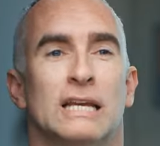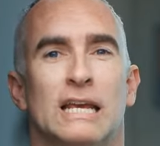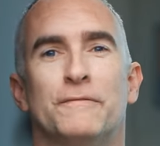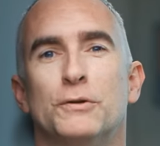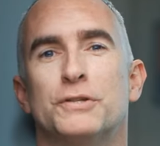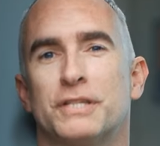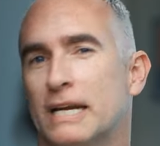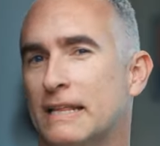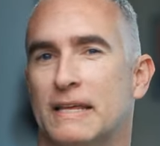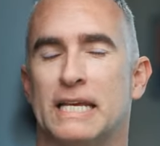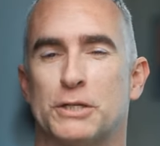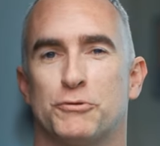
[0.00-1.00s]
If you study
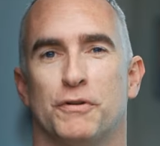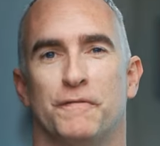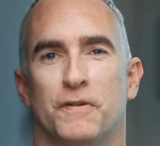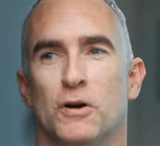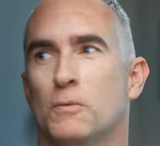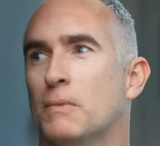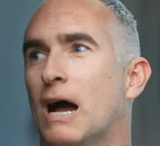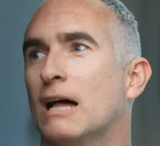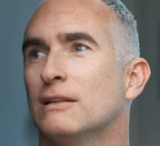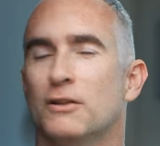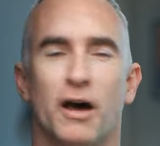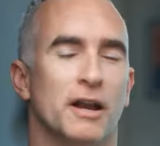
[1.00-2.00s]
the history of film,
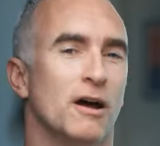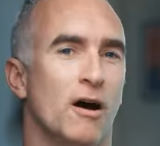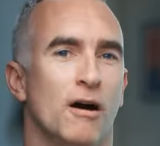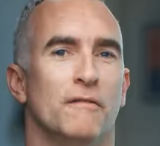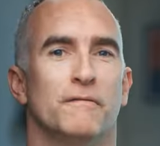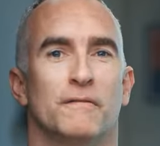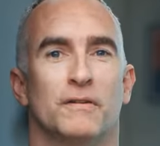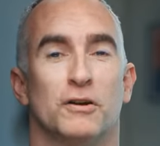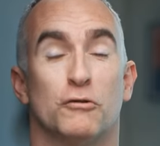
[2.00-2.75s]
a lot of